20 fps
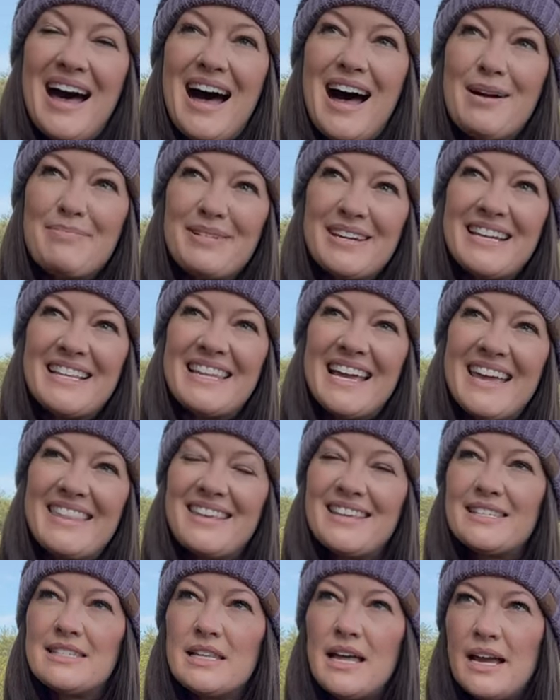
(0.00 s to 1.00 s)
I'm going to lay
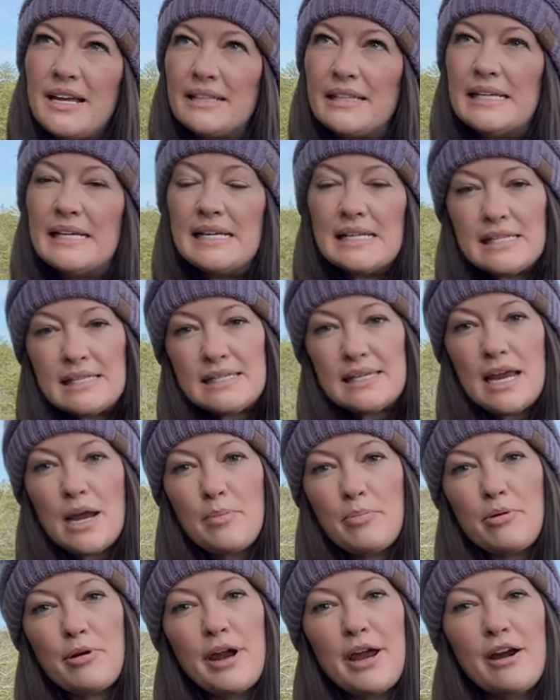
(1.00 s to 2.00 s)
this lightly and say
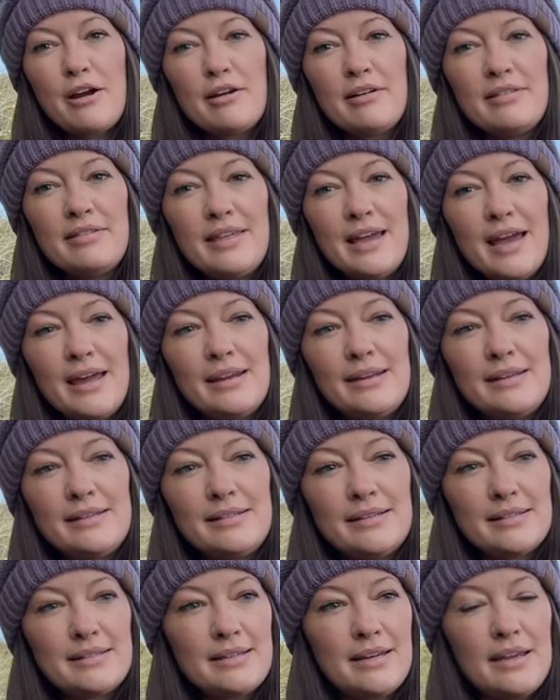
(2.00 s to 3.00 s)
a prayer that it
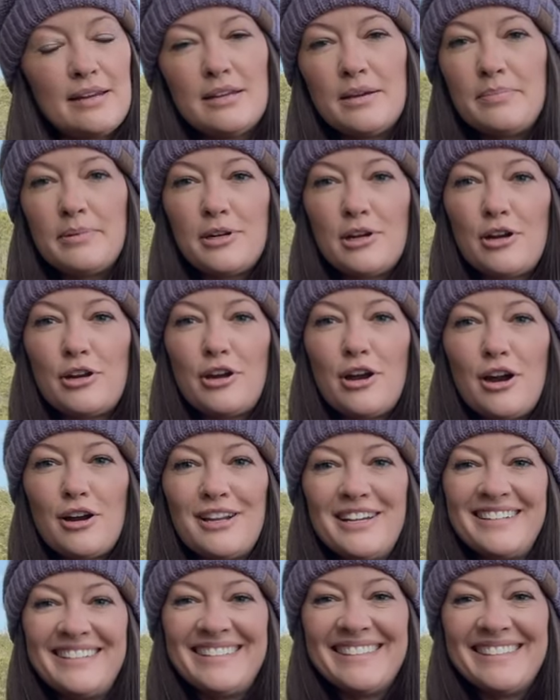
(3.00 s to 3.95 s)
doesn't end up in our yard.